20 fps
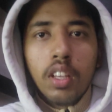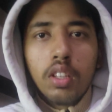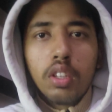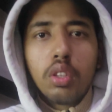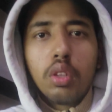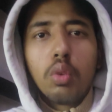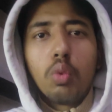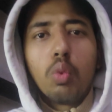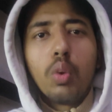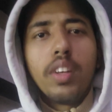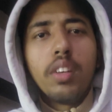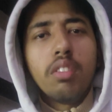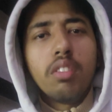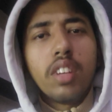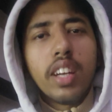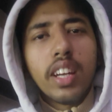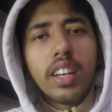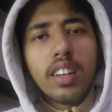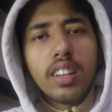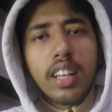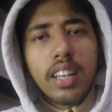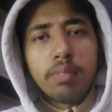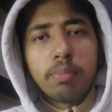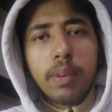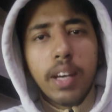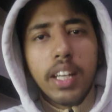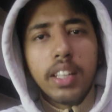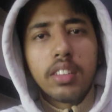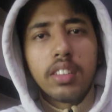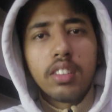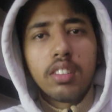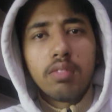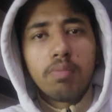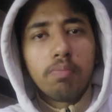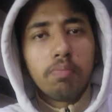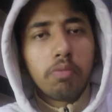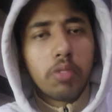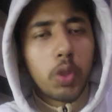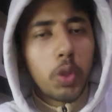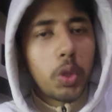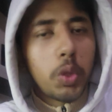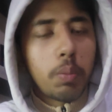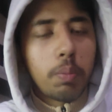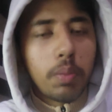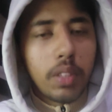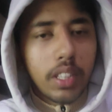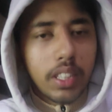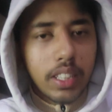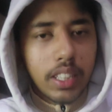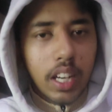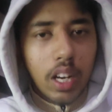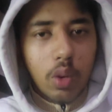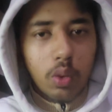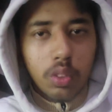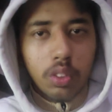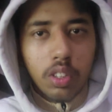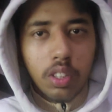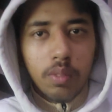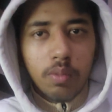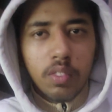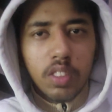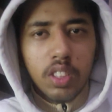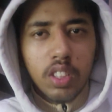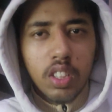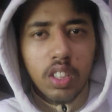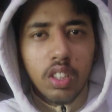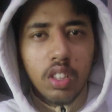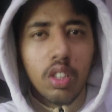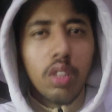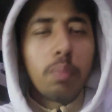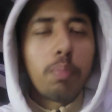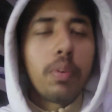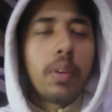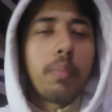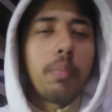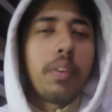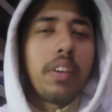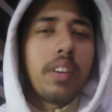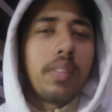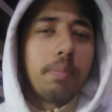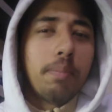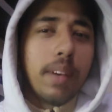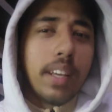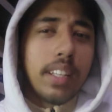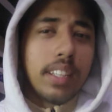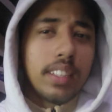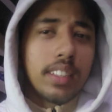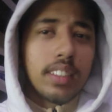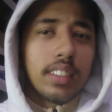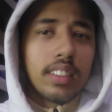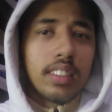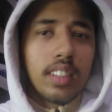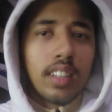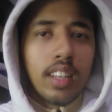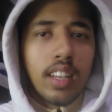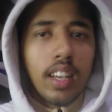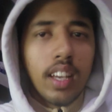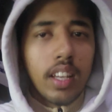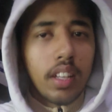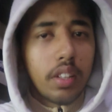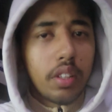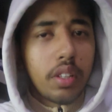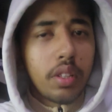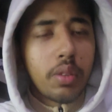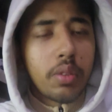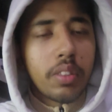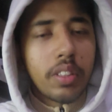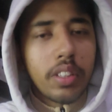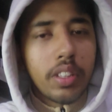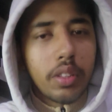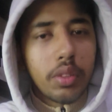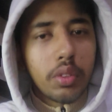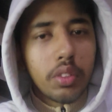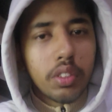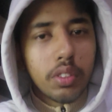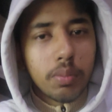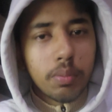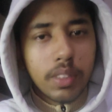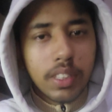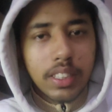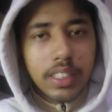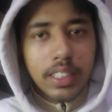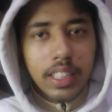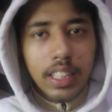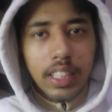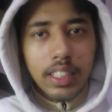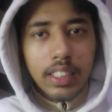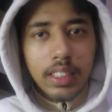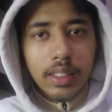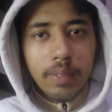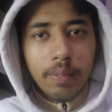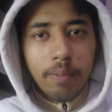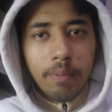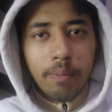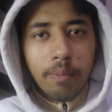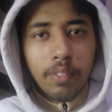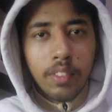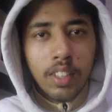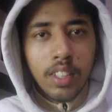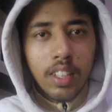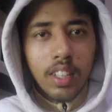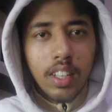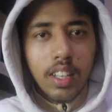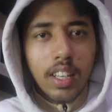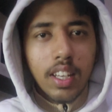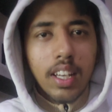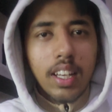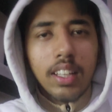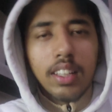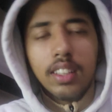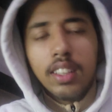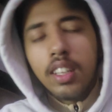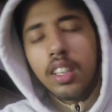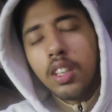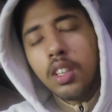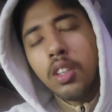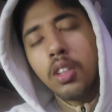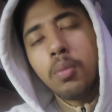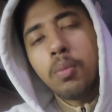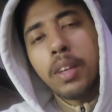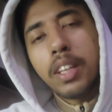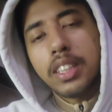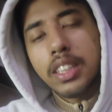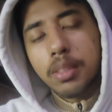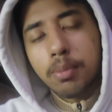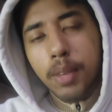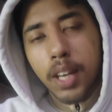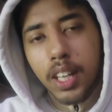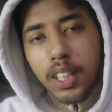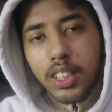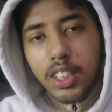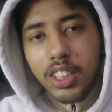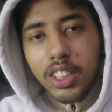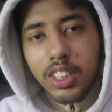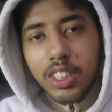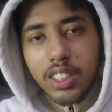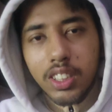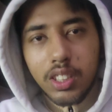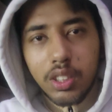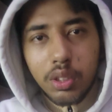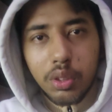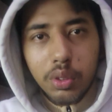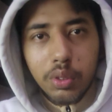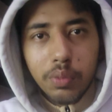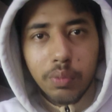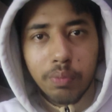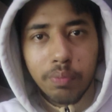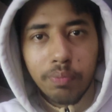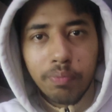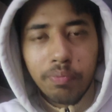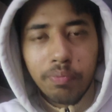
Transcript: So when you recognize pattern, you predict outcomes, you prepare better, and you reduce mistakes, and you make smart decisions too.